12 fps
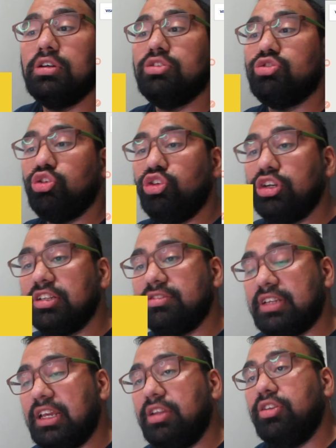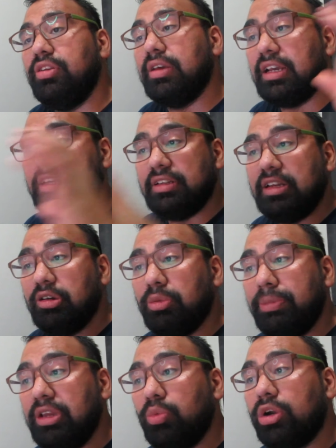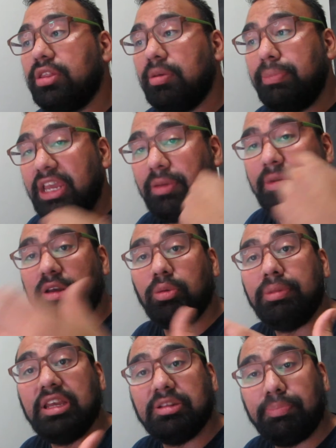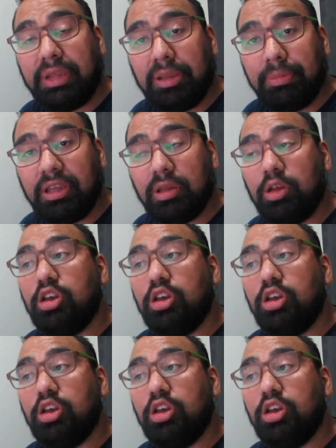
So you could send, it'll be worth a payment, it'll be a payment,